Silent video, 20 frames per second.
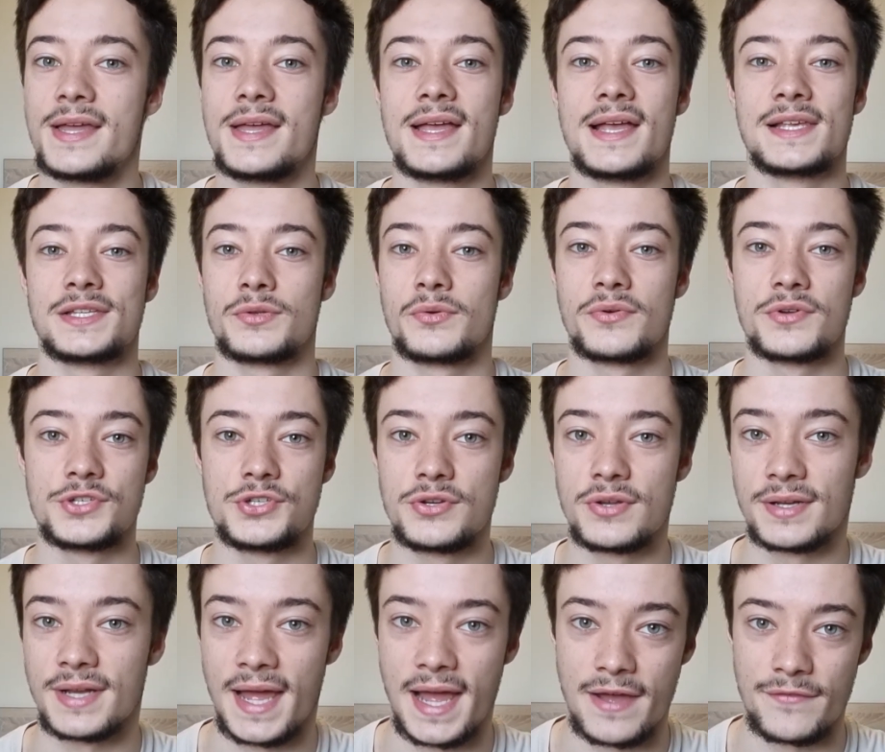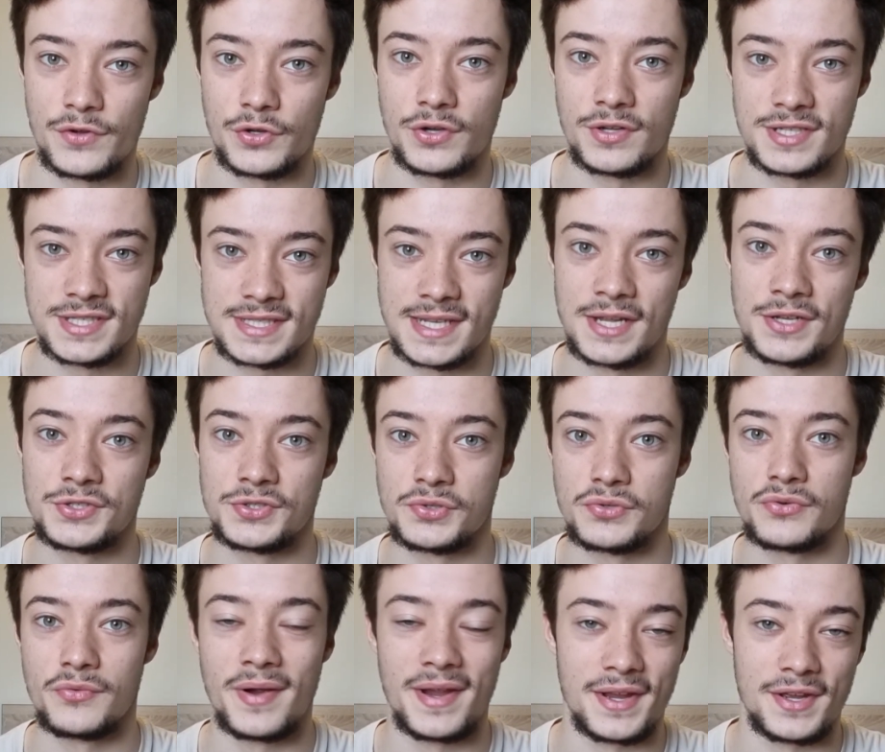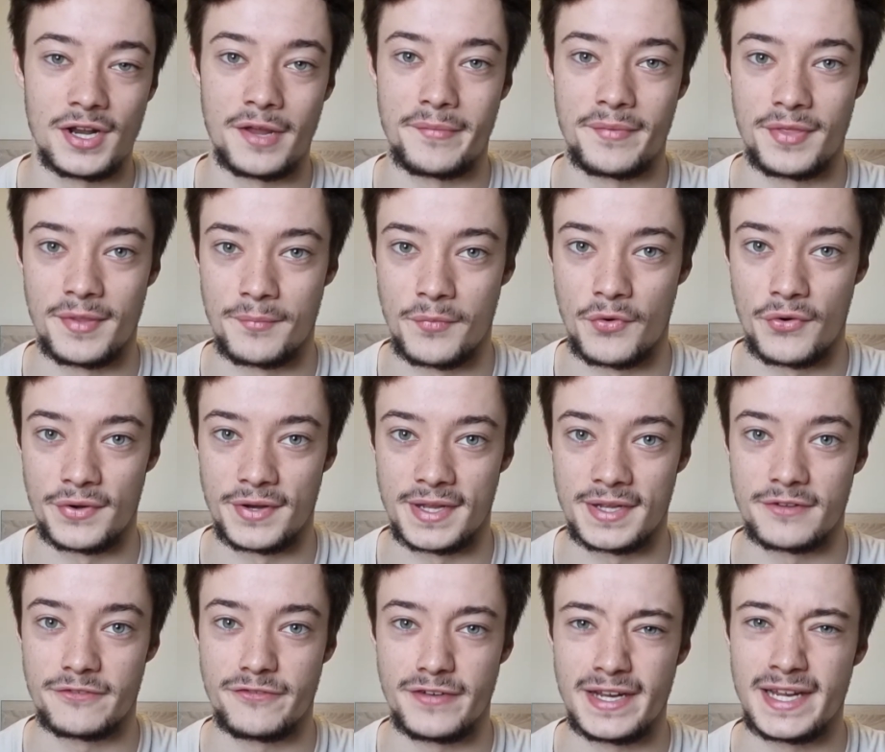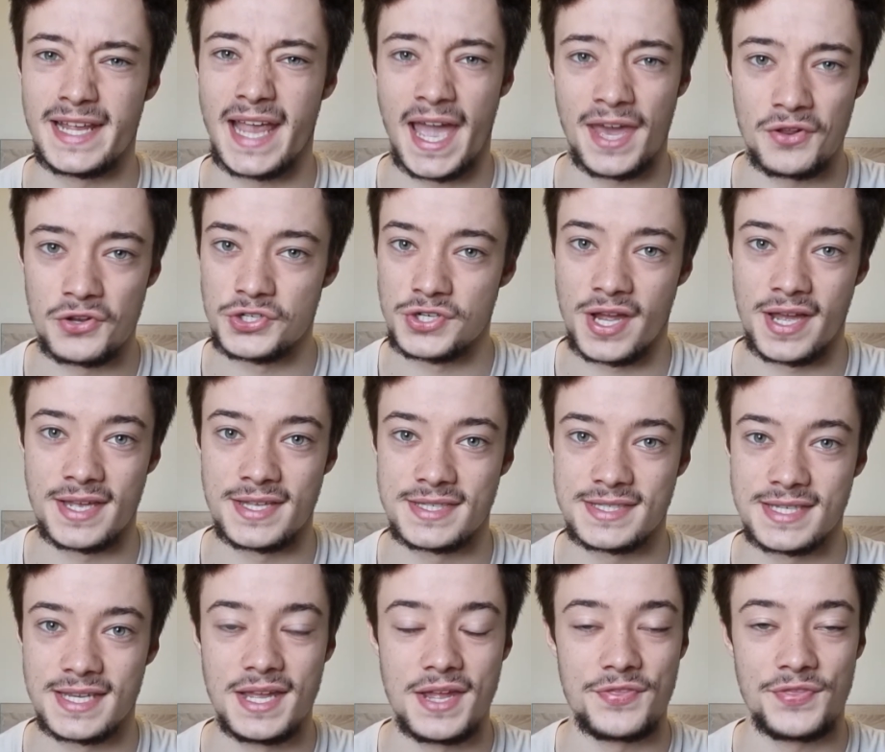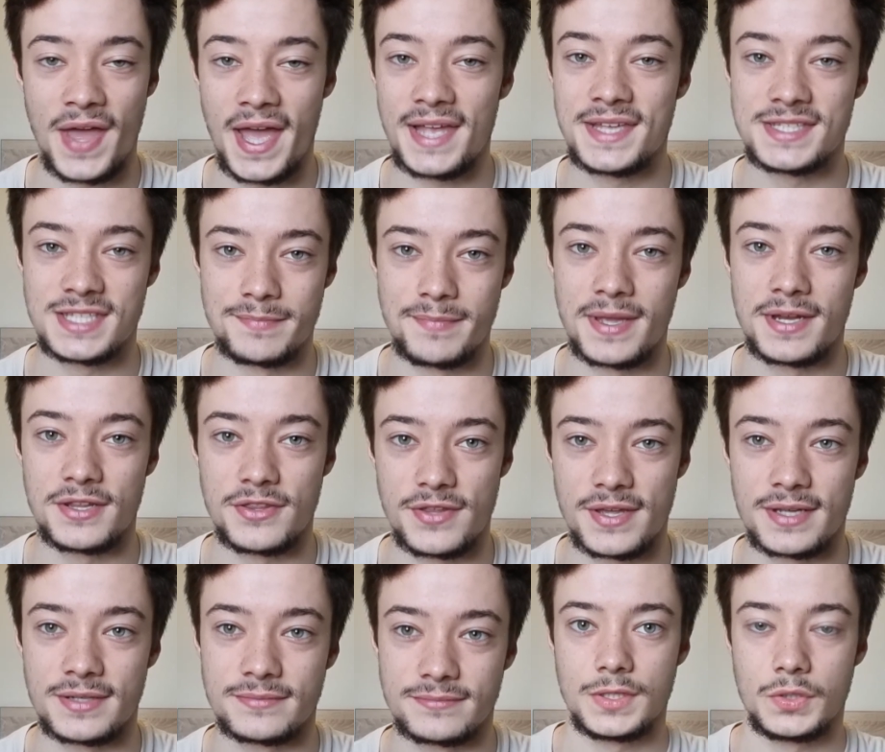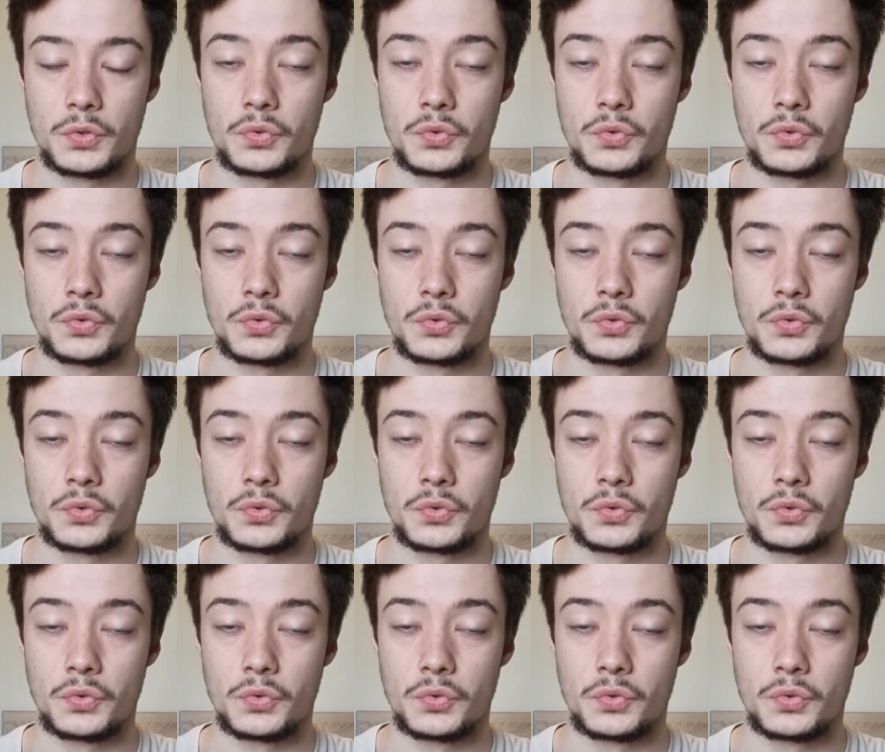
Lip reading: As long as you can have a good schedule, waking up in the morning, feeling energized, that is the main thing.